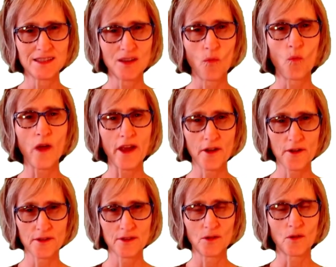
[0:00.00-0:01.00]
wear,
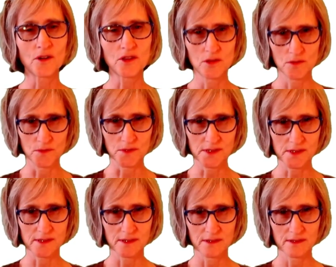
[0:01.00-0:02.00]
or
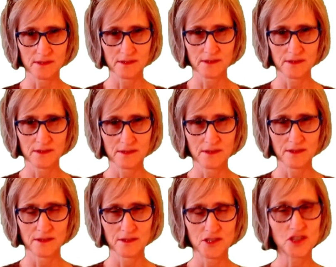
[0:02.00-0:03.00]
use.
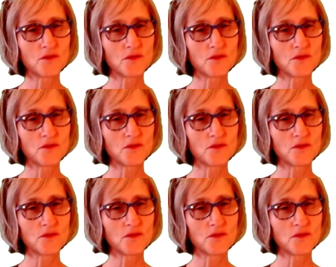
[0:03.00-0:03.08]
Do